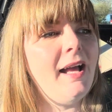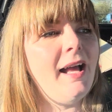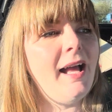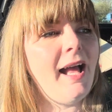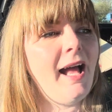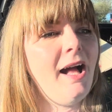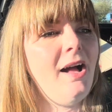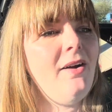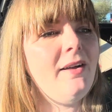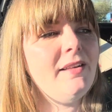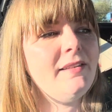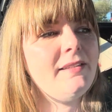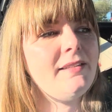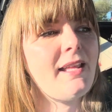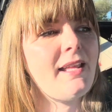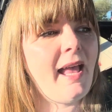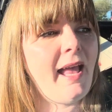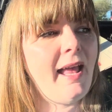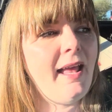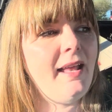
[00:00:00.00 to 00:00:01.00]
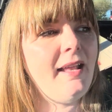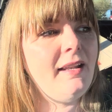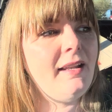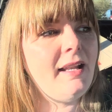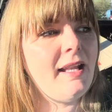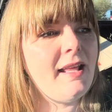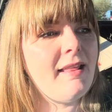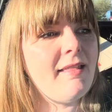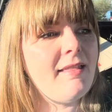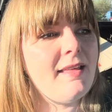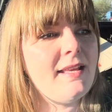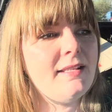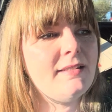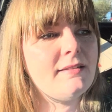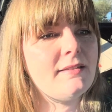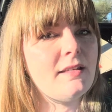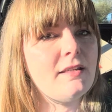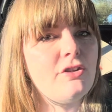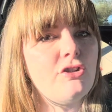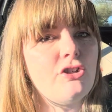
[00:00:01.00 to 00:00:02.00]
else can
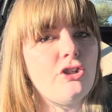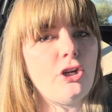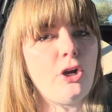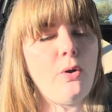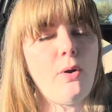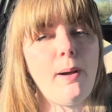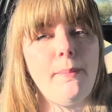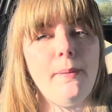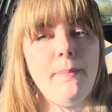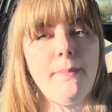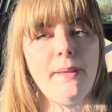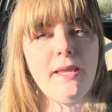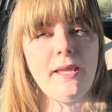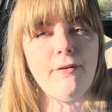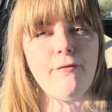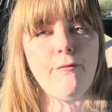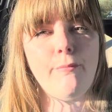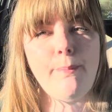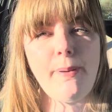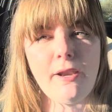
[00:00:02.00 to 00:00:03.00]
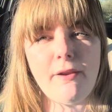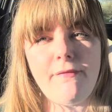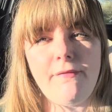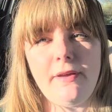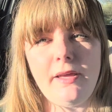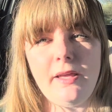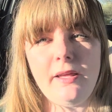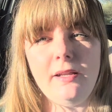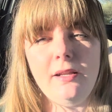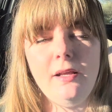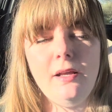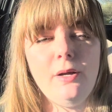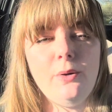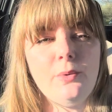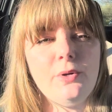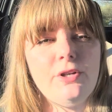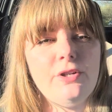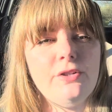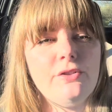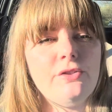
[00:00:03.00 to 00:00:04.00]
this show up and be of benefit,
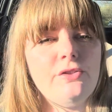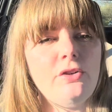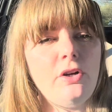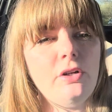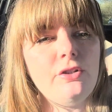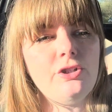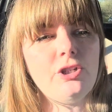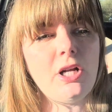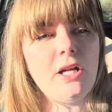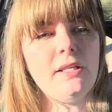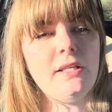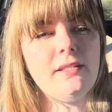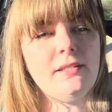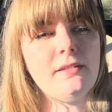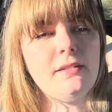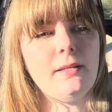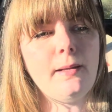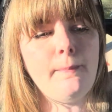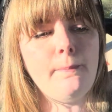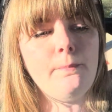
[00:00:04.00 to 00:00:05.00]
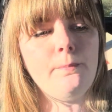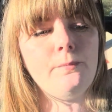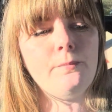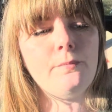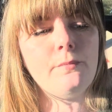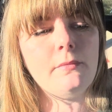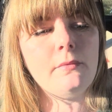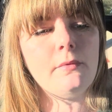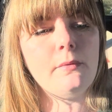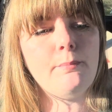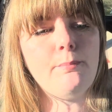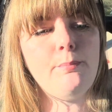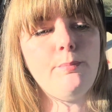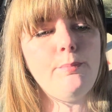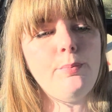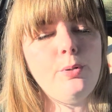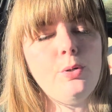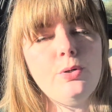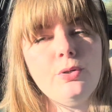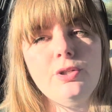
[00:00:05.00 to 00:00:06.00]
which is not just
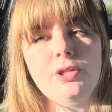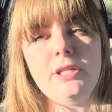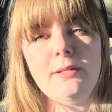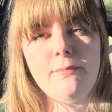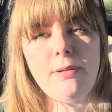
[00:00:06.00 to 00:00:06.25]
pushing